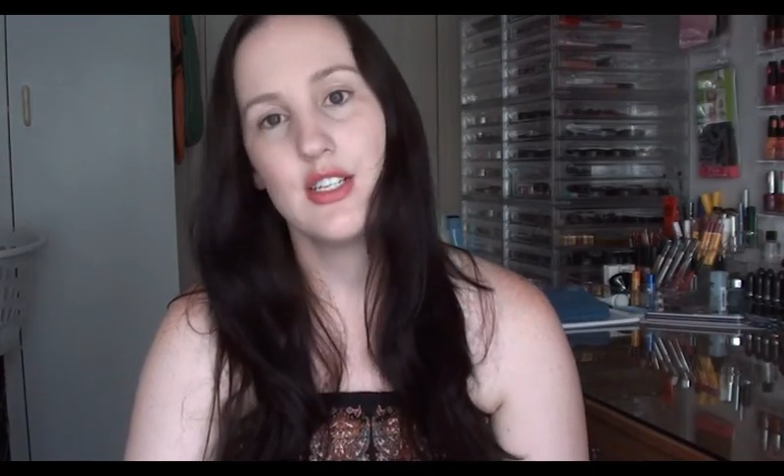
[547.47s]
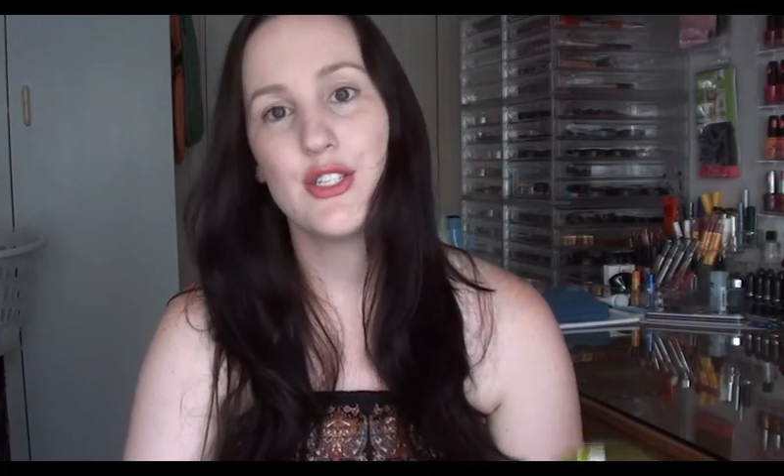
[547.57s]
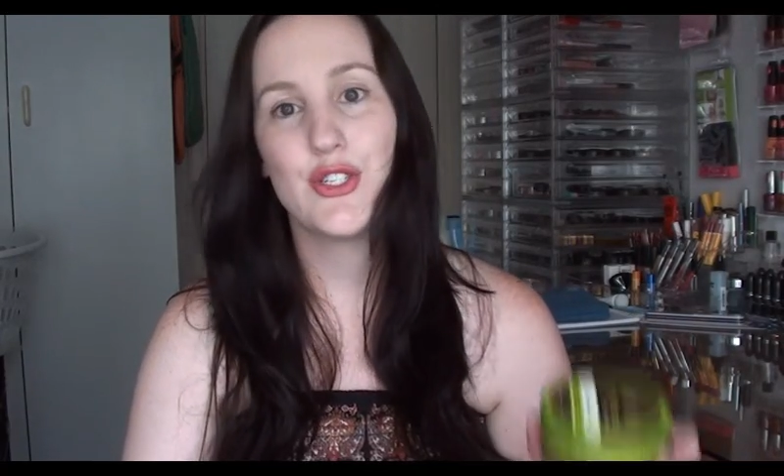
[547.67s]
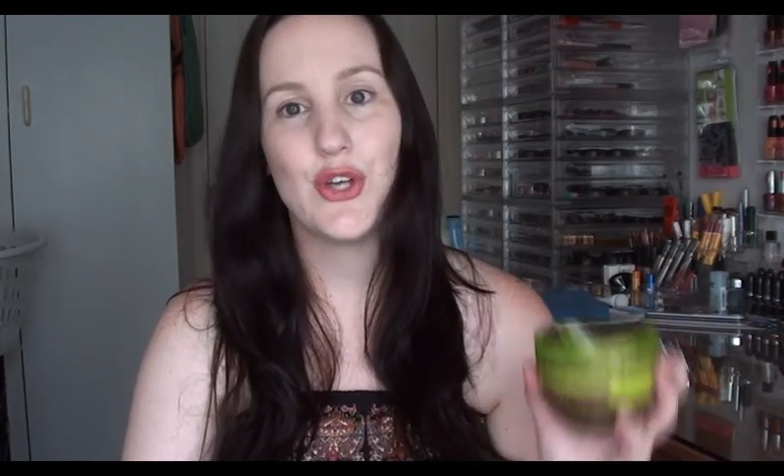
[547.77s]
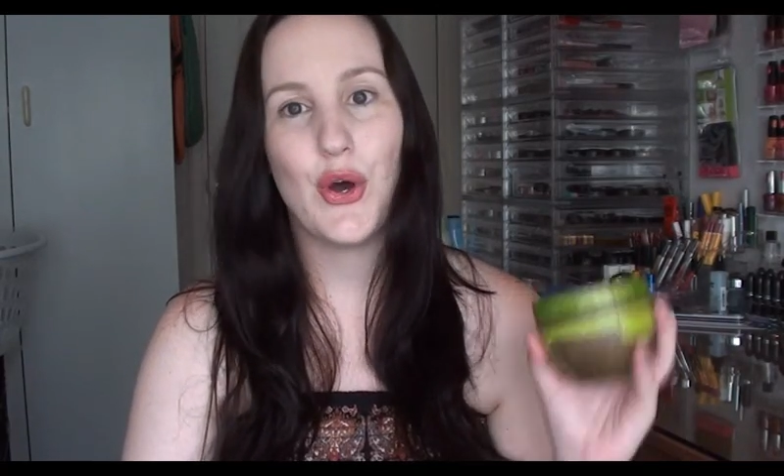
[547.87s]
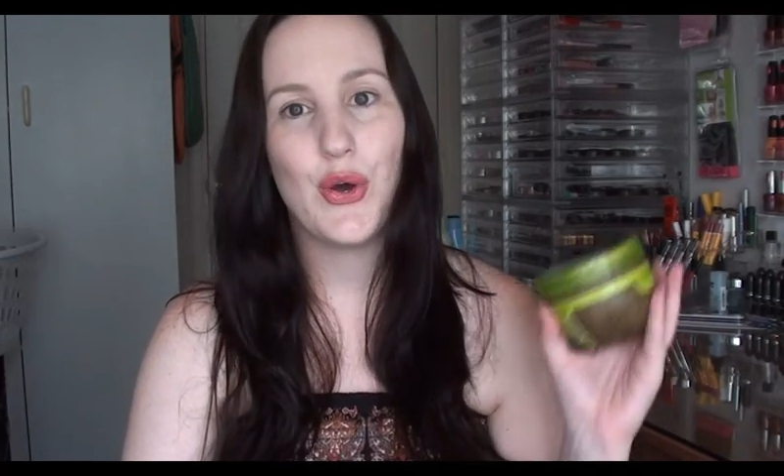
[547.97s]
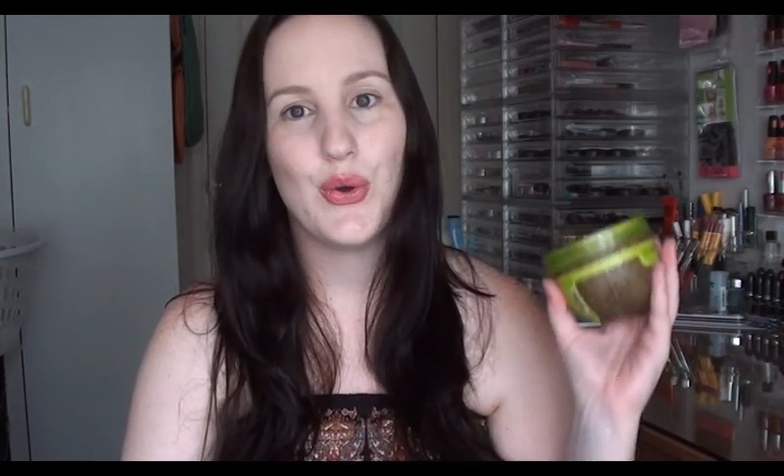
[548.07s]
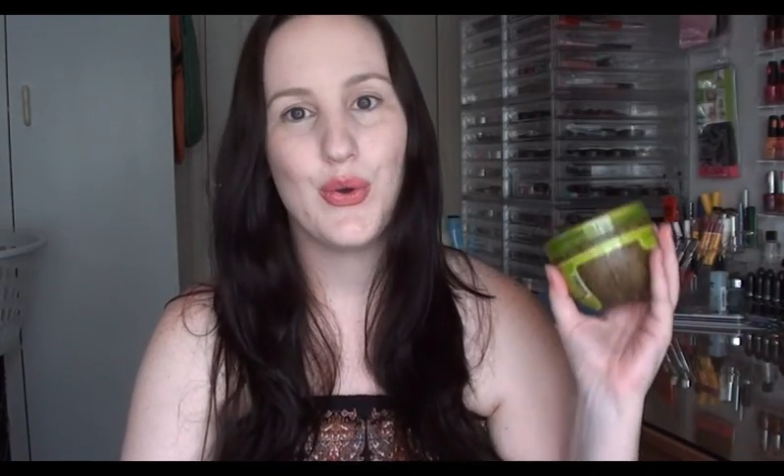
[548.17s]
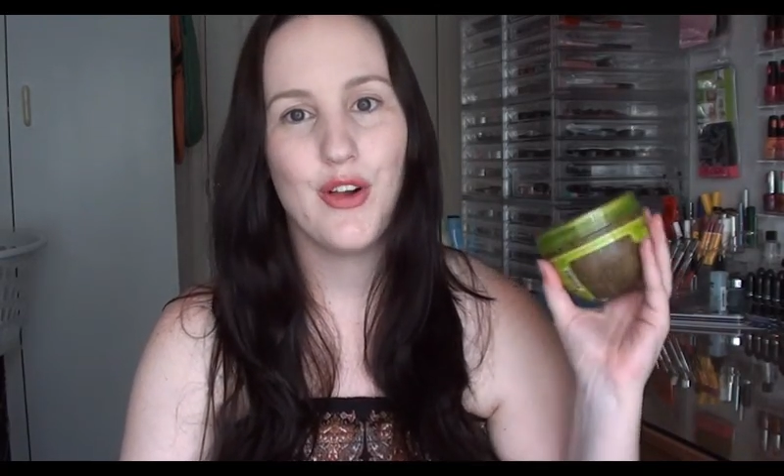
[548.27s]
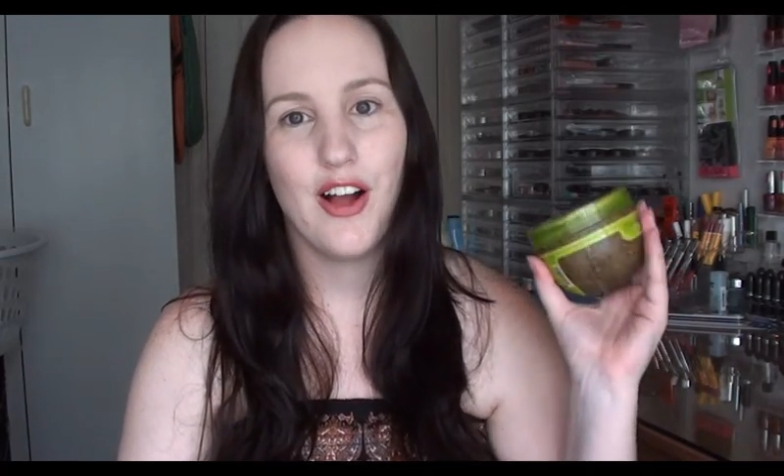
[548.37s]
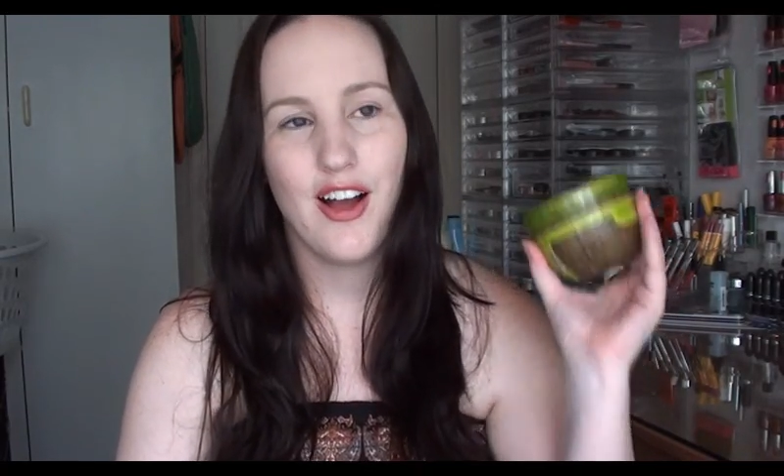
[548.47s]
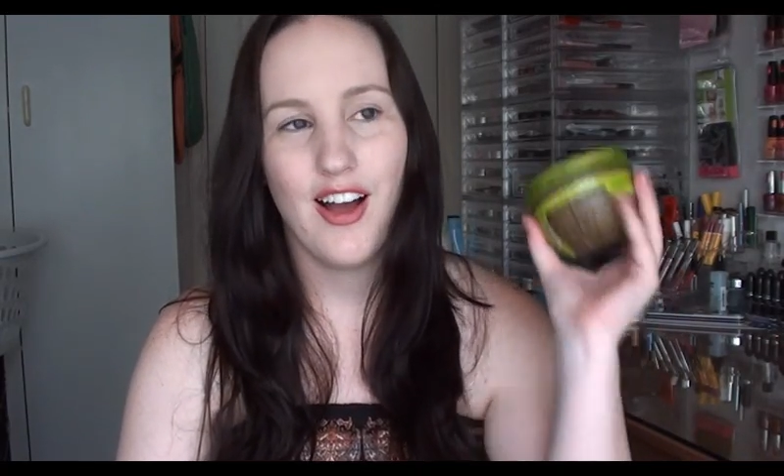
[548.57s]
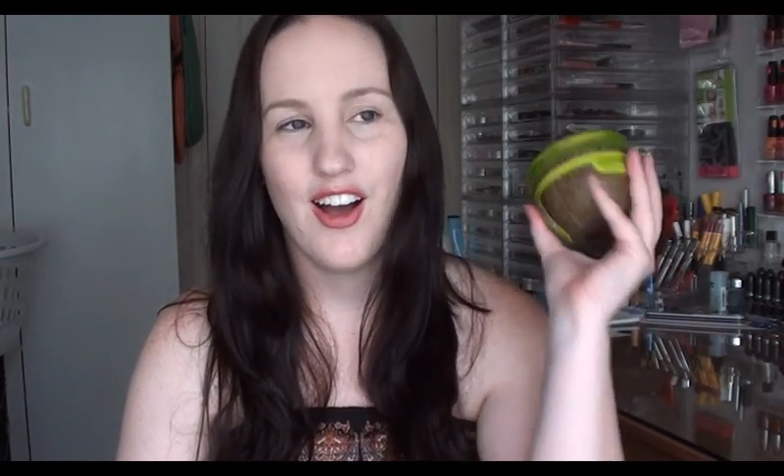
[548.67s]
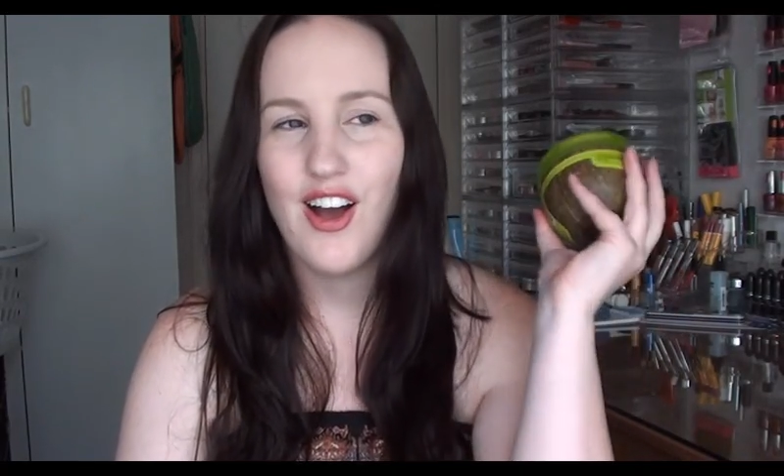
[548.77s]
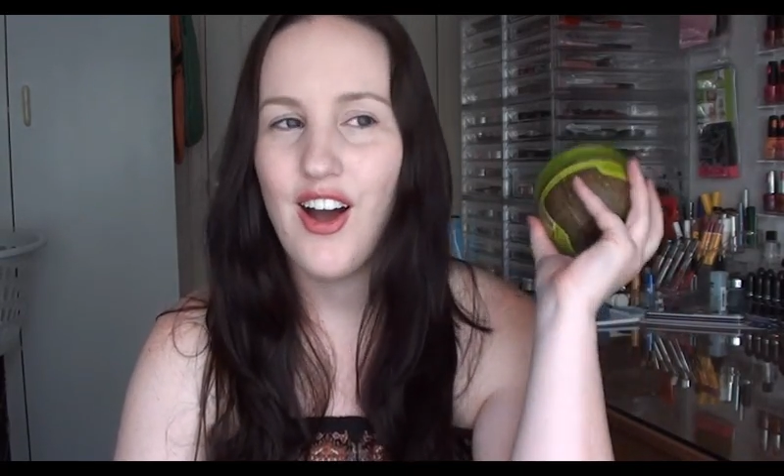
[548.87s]
So
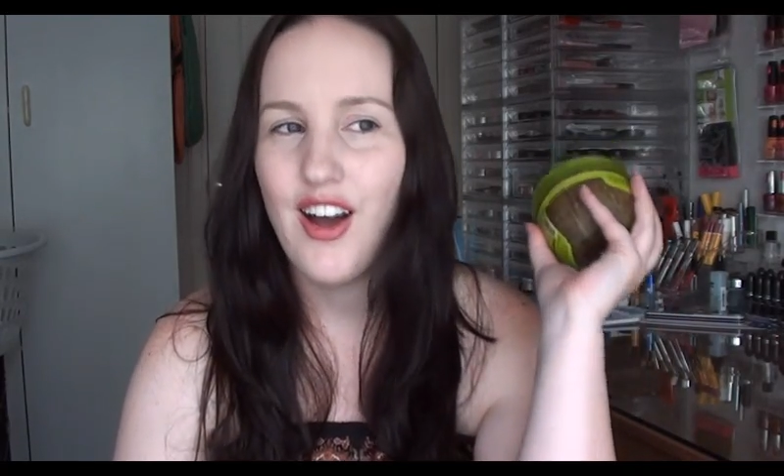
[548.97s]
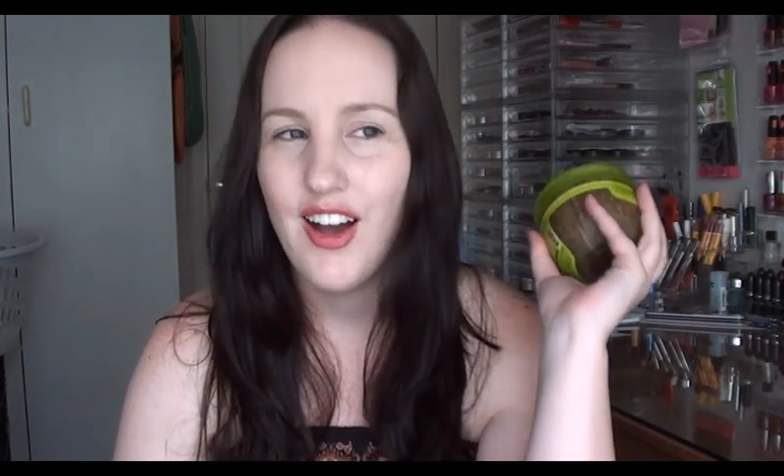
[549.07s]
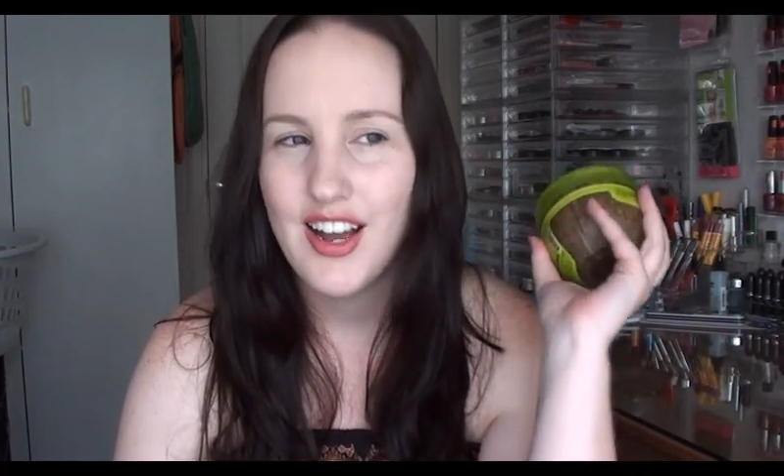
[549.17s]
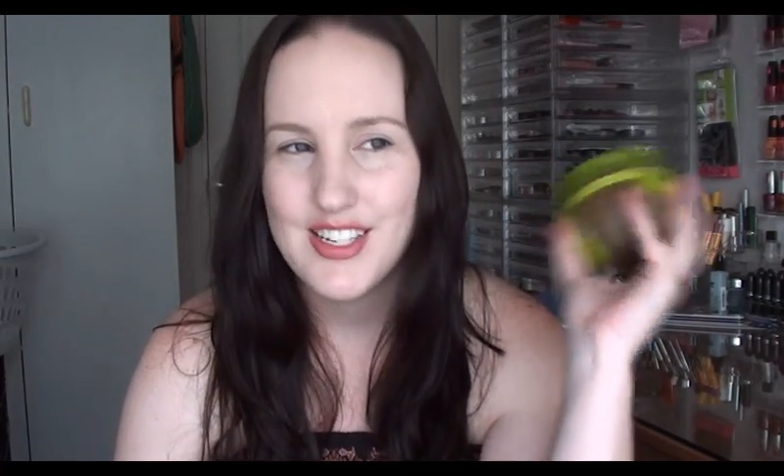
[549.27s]
I